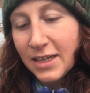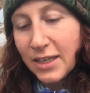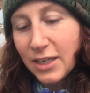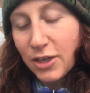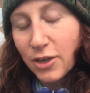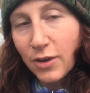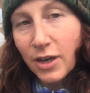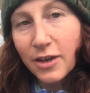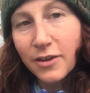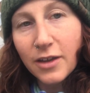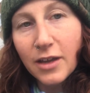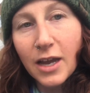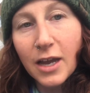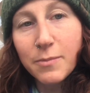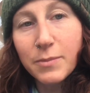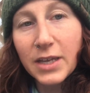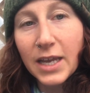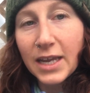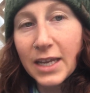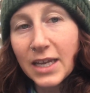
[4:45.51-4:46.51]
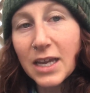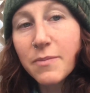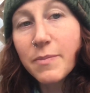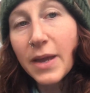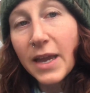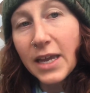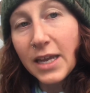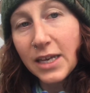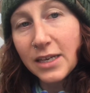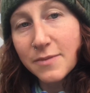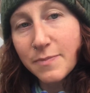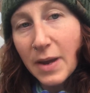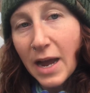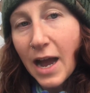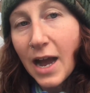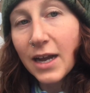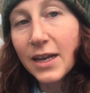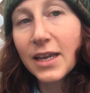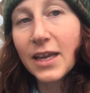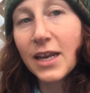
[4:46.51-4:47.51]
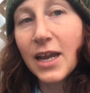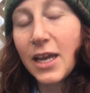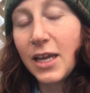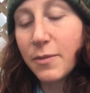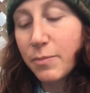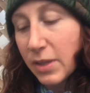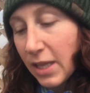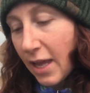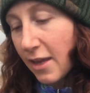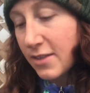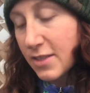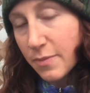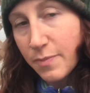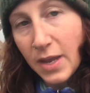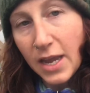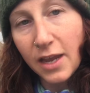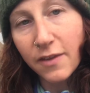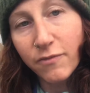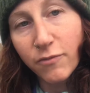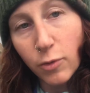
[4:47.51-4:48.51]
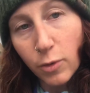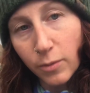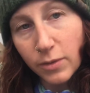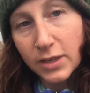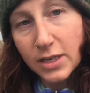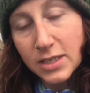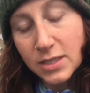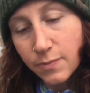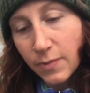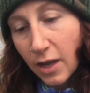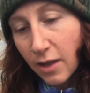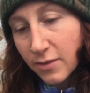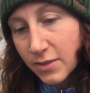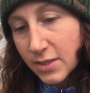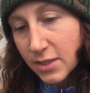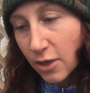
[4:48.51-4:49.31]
you know, I'm getting it paid back, and I plan to pay it forward as well.